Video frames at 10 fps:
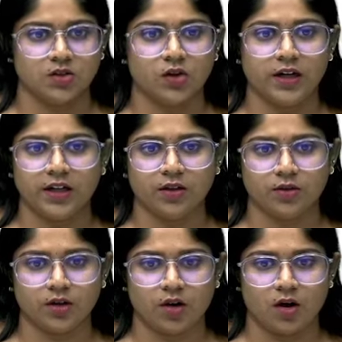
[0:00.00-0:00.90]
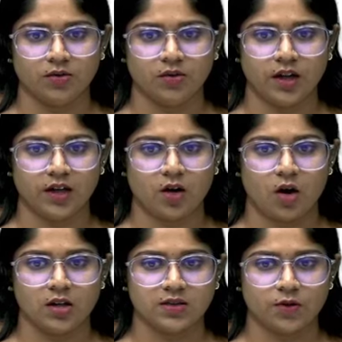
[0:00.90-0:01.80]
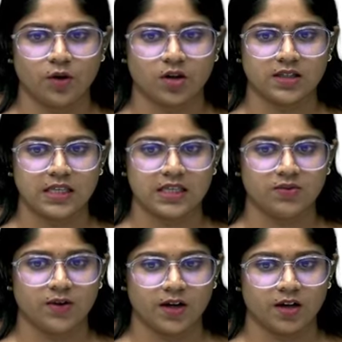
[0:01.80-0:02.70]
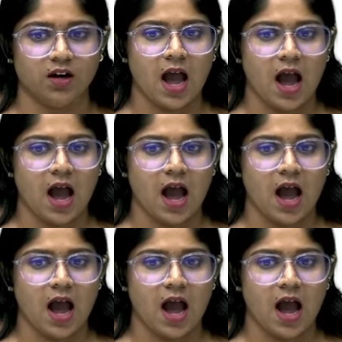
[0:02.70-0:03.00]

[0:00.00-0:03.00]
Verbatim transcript: So leading to the conflict calls for a ceasefire